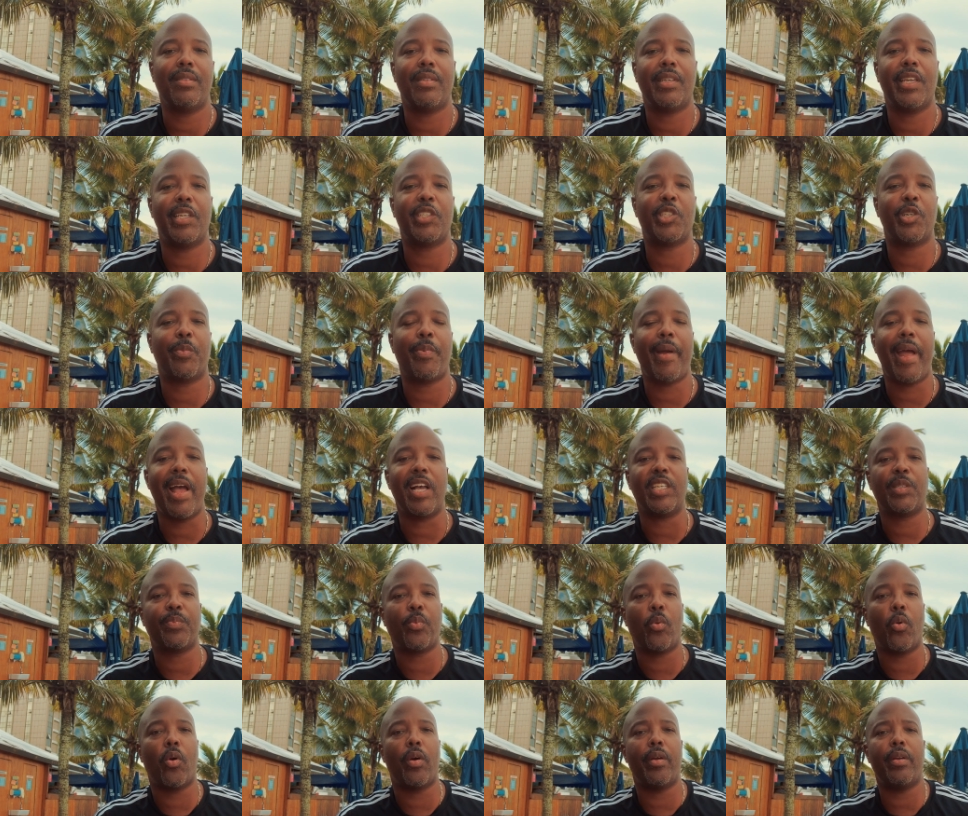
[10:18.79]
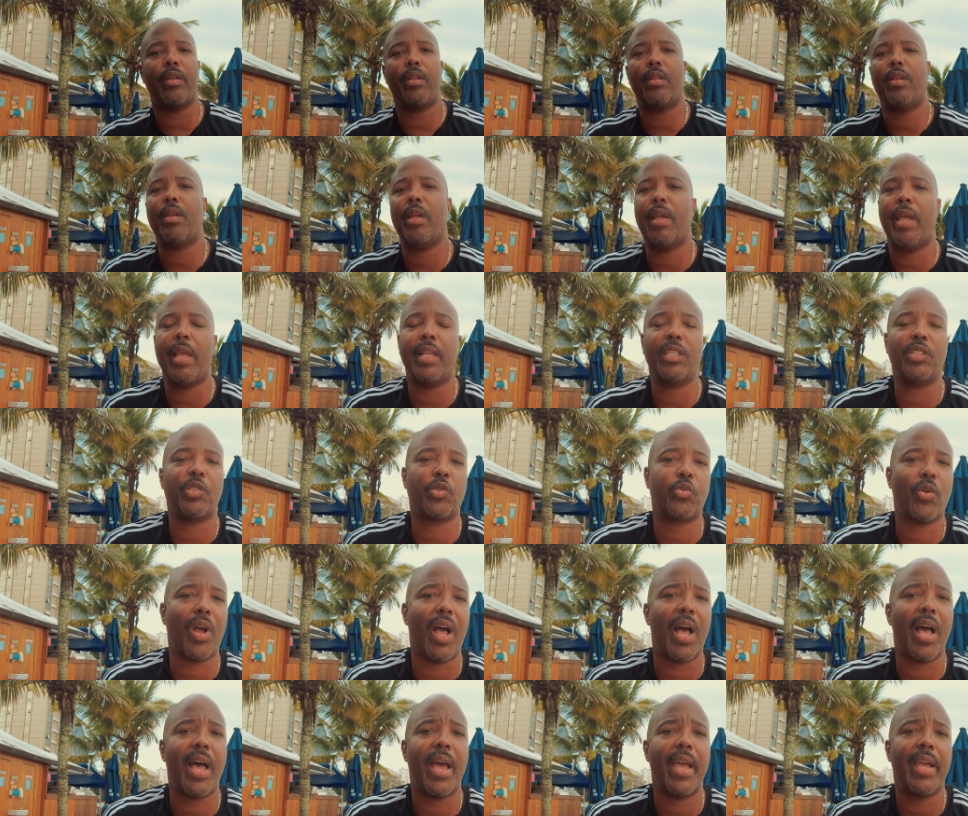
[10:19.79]
get your passport and
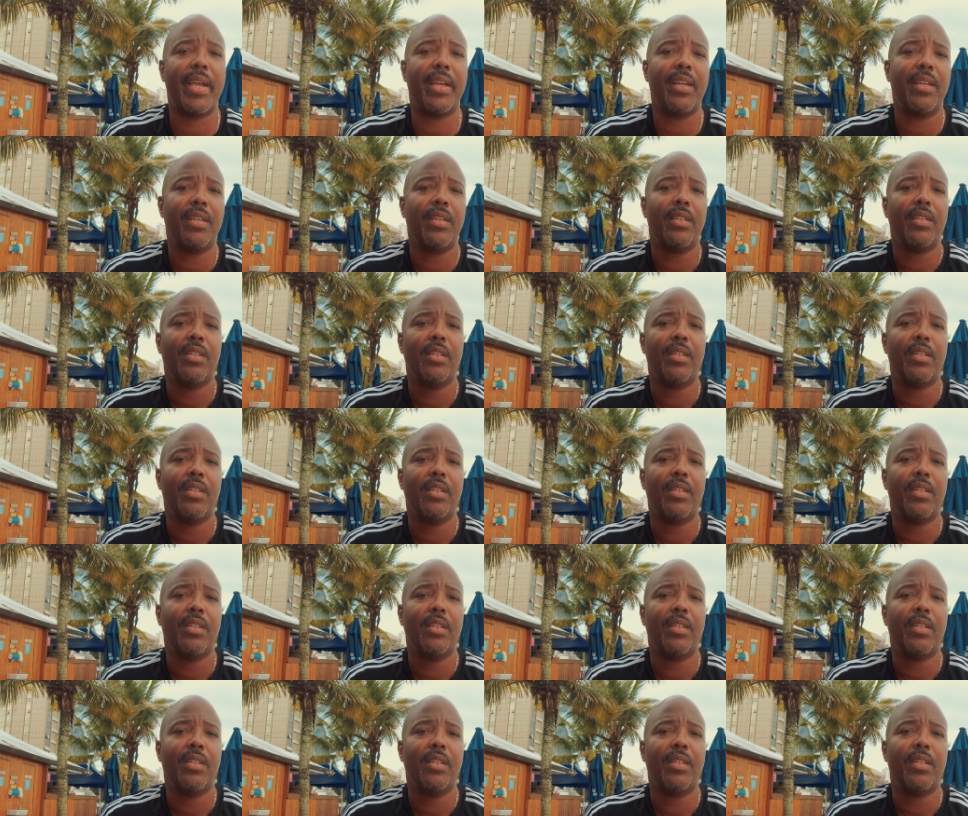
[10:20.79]
try